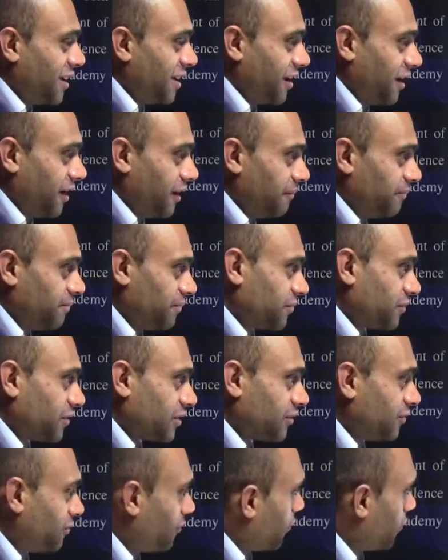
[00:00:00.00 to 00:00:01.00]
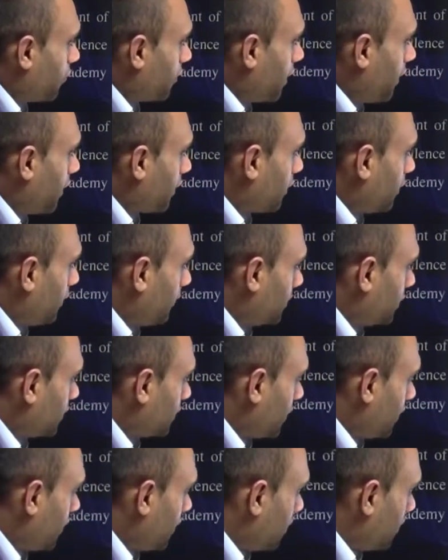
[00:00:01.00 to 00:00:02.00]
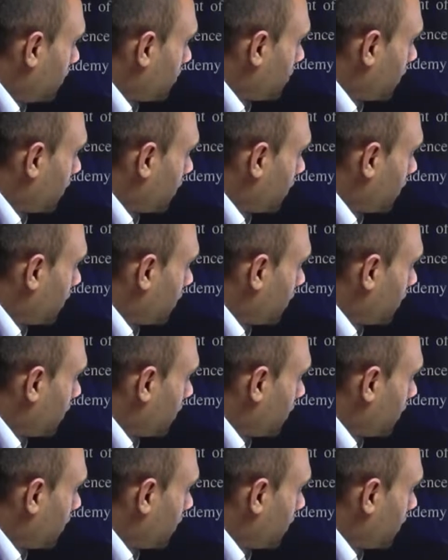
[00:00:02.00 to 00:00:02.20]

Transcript: Um, for the economic data,